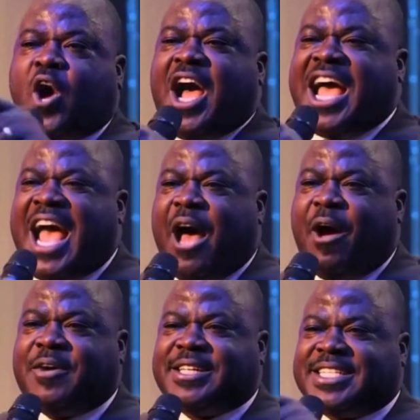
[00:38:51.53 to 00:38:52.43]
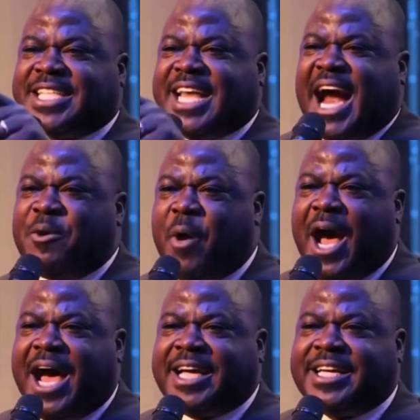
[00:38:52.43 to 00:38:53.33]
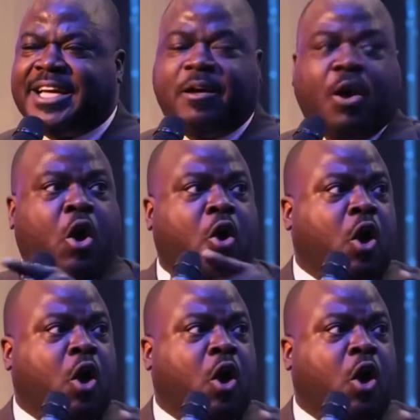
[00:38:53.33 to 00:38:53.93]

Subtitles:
time to begin to study all of them